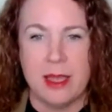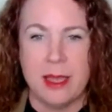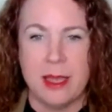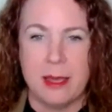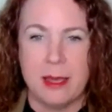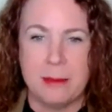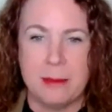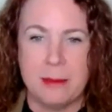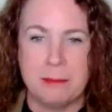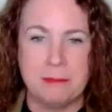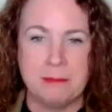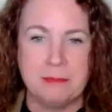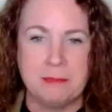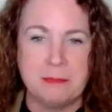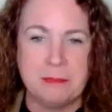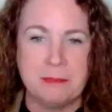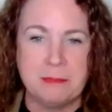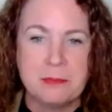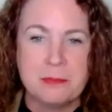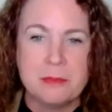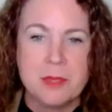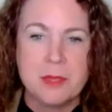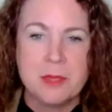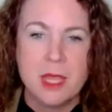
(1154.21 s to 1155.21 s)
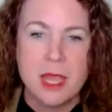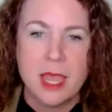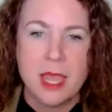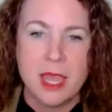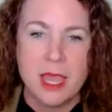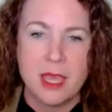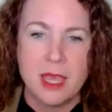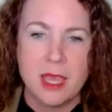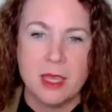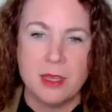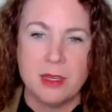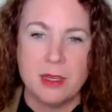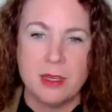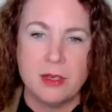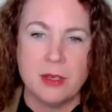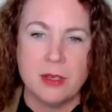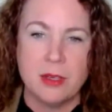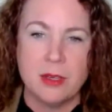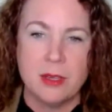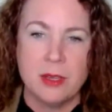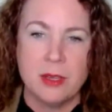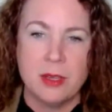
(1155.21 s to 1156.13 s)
And